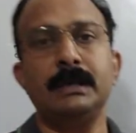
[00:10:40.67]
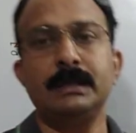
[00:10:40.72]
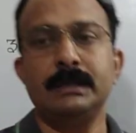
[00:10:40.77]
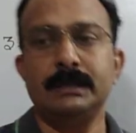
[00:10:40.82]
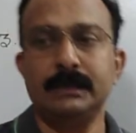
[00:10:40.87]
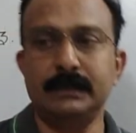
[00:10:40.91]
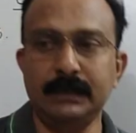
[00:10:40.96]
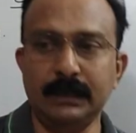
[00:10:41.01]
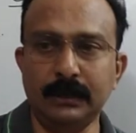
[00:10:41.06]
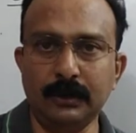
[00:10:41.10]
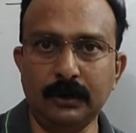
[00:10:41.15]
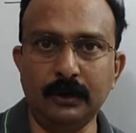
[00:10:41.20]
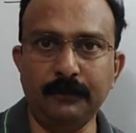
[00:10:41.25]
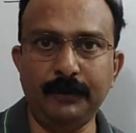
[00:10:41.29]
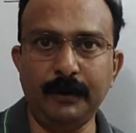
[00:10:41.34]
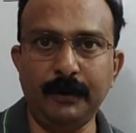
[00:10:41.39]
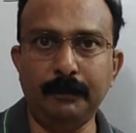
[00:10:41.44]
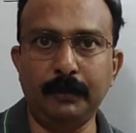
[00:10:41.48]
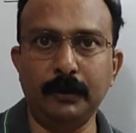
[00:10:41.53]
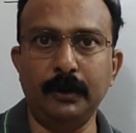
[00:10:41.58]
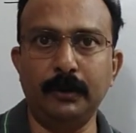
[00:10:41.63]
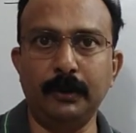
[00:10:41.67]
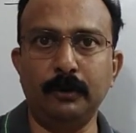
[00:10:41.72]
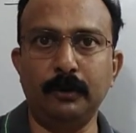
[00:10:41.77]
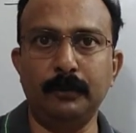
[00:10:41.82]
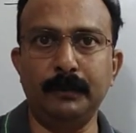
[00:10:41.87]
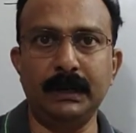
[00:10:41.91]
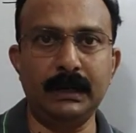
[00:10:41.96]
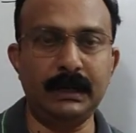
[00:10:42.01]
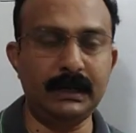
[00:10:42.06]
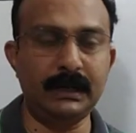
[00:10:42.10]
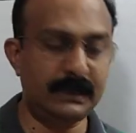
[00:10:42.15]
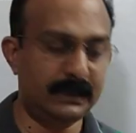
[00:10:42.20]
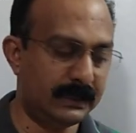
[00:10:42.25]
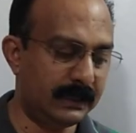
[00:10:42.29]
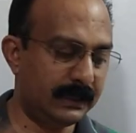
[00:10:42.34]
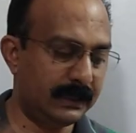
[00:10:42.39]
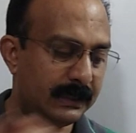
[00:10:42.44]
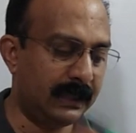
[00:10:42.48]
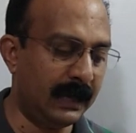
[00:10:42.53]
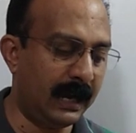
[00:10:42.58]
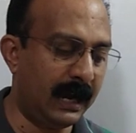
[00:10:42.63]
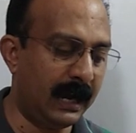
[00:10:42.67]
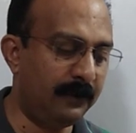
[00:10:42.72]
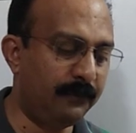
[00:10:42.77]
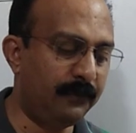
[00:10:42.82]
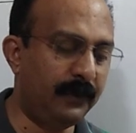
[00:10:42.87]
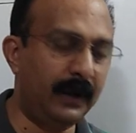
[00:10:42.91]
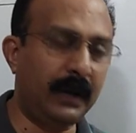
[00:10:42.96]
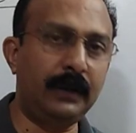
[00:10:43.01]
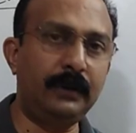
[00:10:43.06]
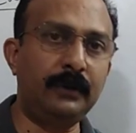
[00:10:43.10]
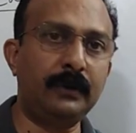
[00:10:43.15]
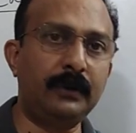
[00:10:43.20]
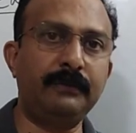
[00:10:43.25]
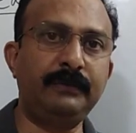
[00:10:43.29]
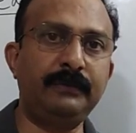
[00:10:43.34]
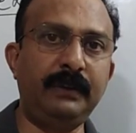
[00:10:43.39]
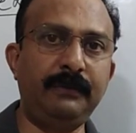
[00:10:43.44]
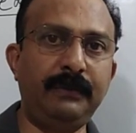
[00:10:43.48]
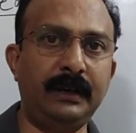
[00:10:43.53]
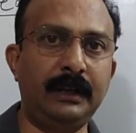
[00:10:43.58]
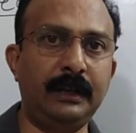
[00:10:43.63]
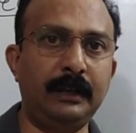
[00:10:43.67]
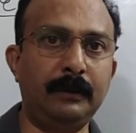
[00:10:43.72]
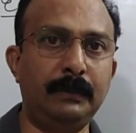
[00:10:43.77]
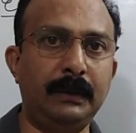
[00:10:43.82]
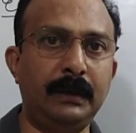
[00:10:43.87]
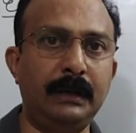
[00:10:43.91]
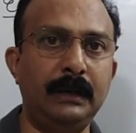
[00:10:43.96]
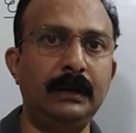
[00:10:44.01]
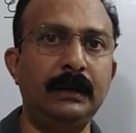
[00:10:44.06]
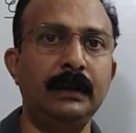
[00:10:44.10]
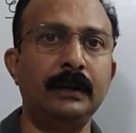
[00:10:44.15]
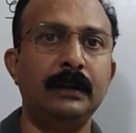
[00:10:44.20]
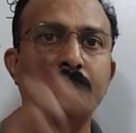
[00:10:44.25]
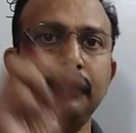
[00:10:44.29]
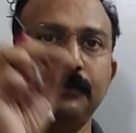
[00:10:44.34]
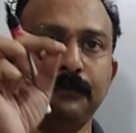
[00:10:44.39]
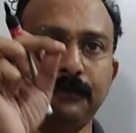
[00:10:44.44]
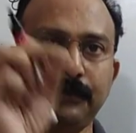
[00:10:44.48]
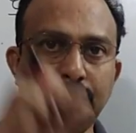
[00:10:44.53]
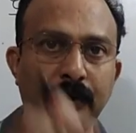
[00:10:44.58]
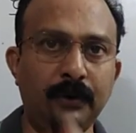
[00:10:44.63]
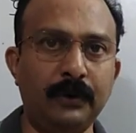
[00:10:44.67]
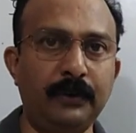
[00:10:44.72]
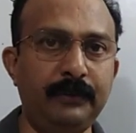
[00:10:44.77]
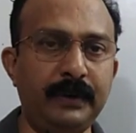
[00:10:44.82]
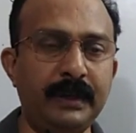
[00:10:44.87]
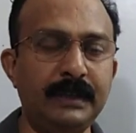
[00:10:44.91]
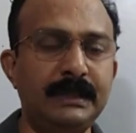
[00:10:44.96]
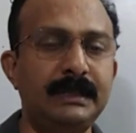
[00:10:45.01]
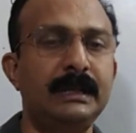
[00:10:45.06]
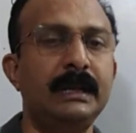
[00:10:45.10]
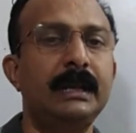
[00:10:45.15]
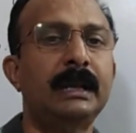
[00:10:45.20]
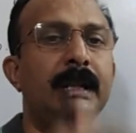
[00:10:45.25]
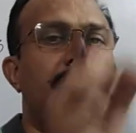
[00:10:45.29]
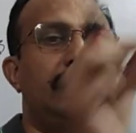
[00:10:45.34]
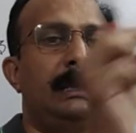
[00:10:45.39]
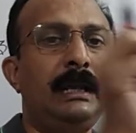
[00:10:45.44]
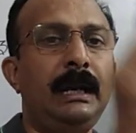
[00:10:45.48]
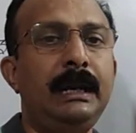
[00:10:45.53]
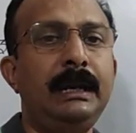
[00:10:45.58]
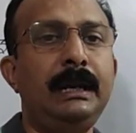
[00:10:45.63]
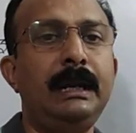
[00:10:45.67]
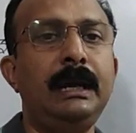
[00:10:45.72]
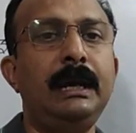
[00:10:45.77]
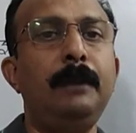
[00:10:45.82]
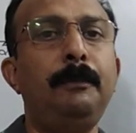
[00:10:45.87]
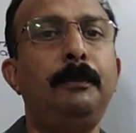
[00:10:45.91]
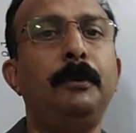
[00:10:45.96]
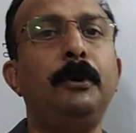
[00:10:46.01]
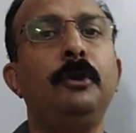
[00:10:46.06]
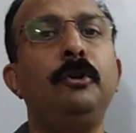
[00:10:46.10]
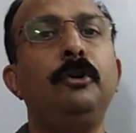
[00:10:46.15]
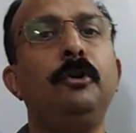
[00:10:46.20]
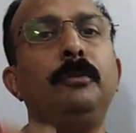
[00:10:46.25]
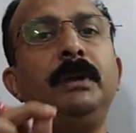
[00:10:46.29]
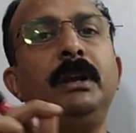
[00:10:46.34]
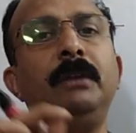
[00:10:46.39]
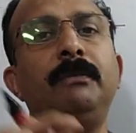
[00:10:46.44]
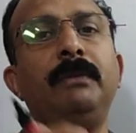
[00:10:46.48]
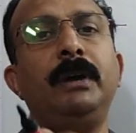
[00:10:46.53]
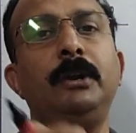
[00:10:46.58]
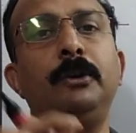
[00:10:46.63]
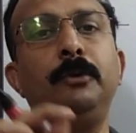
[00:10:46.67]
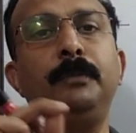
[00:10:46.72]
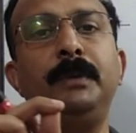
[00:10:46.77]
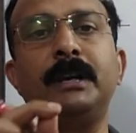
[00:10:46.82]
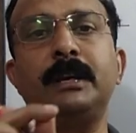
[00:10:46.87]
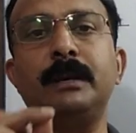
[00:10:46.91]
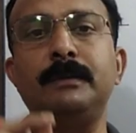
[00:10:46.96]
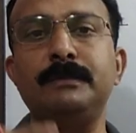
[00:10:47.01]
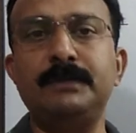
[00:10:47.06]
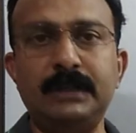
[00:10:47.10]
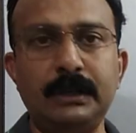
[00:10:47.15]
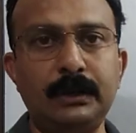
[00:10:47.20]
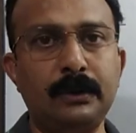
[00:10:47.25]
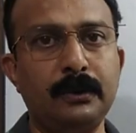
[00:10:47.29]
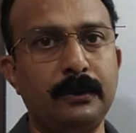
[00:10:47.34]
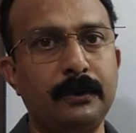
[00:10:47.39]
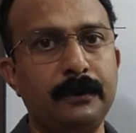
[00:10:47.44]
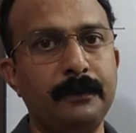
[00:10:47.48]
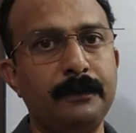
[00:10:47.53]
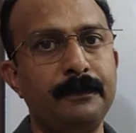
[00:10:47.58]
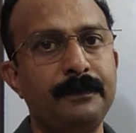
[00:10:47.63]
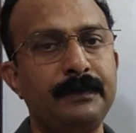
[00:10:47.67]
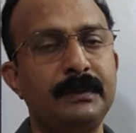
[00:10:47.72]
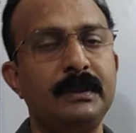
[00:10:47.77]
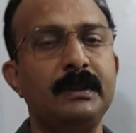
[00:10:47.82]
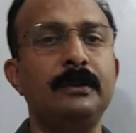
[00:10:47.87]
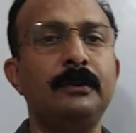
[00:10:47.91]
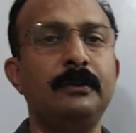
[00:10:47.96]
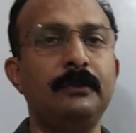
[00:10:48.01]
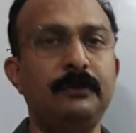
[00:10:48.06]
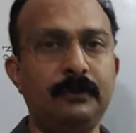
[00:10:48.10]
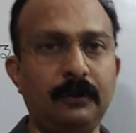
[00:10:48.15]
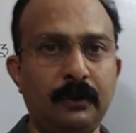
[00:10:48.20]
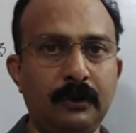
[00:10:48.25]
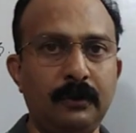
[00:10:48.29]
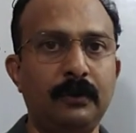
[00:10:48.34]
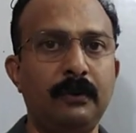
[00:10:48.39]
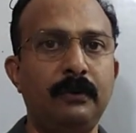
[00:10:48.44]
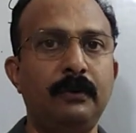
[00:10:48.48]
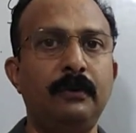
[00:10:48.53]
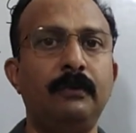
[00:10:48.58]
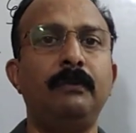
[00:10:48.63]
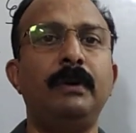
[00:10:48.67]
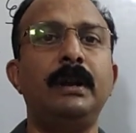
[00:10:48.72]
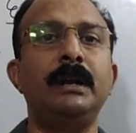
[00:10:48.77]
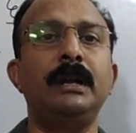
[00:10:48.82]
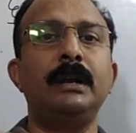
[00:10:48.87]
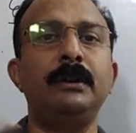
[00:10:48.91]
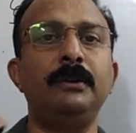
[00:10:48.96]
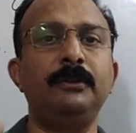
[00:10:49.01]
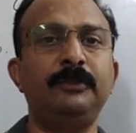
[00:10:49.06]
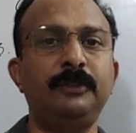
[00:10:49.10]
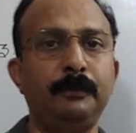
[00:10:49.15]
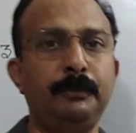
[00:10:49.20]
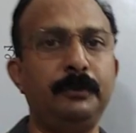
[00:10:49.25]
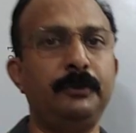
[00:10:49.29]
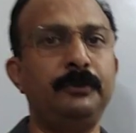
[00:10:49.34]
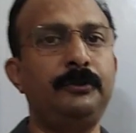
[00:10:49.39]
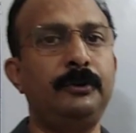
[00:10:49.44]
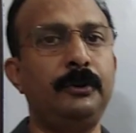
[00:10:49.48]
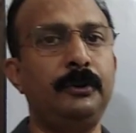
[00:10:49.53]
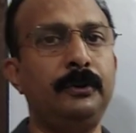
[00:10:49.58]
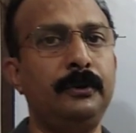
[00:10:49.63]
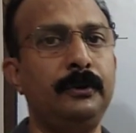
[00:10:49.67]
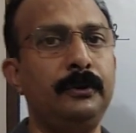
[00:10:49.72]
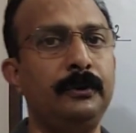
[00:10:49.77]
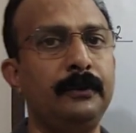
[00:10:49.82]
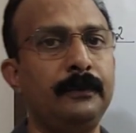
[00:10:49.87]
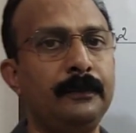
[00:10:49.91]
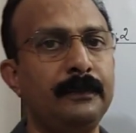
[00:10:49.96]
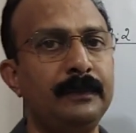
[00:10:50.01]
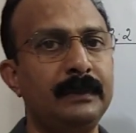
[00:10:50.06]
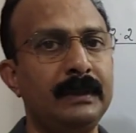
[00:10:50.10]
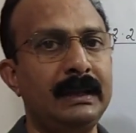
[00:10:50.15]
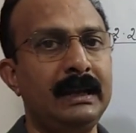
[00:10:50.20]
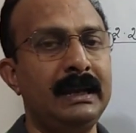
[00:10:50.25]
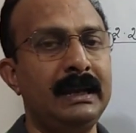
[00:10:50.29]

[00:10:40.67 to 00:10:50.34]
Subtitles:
Zero of a polynomial is that value of the variable for which the entire polynomial value becomes 0. So, what are you supposed to do?